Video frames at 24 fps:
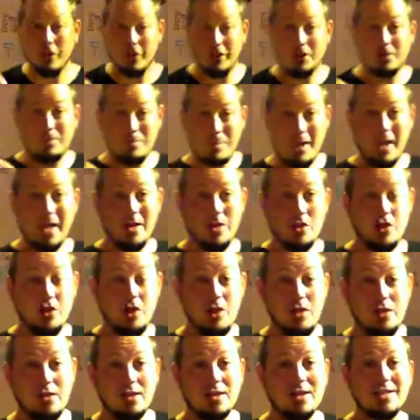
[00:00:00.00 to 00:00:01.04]
this man
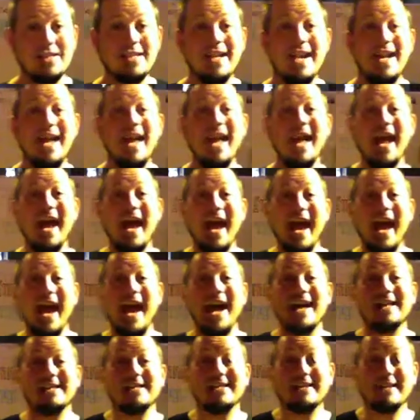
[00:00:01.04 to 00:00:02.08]
Jesus
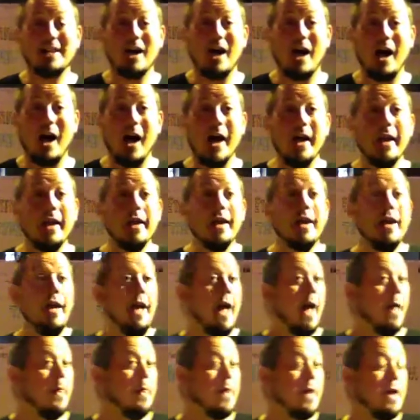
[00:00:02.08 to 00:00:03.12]
as God.
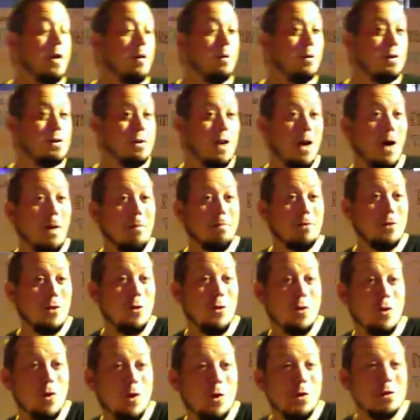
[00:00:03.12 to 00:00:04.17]
And then it was up
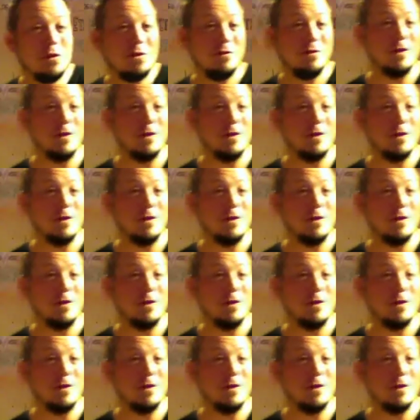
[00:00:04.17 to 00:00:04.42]
to those